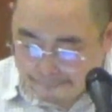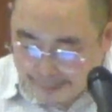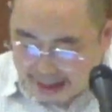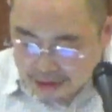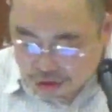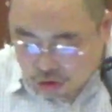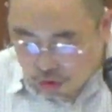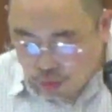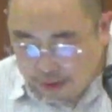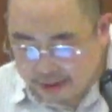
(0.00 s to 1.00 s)
And so
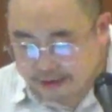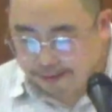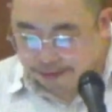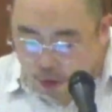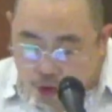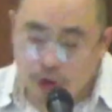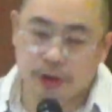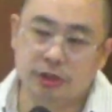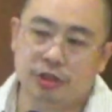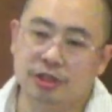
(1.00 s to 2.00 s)
we must
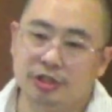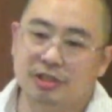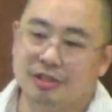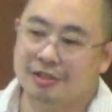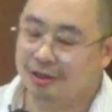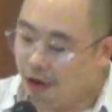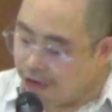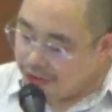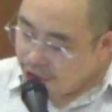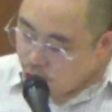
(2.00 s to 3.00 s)
focus
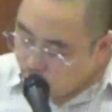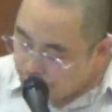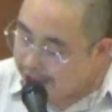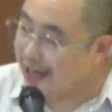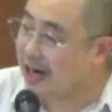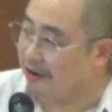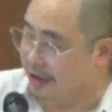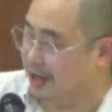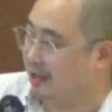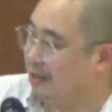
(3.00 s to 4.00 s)
on the
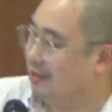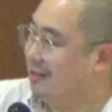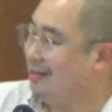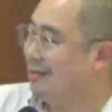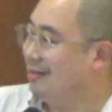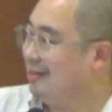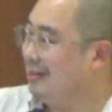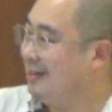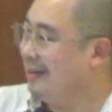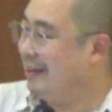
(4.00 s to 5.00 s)
ordinary
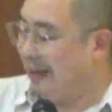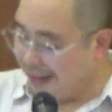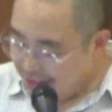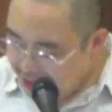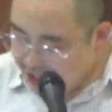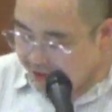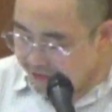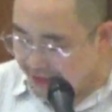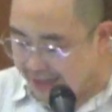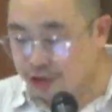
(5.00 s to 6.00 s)
and leave
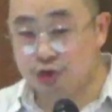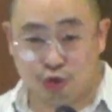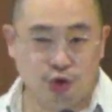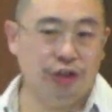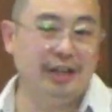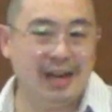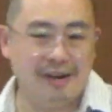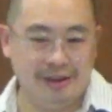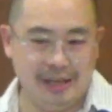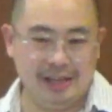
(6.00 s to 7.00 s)
the
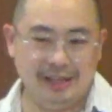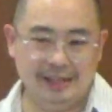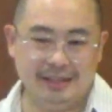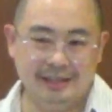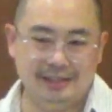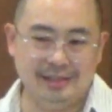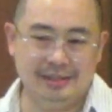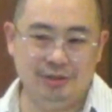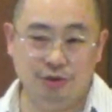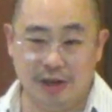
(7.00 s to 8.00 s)
extraordinary
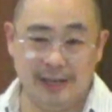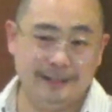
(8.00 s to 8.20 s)
to God.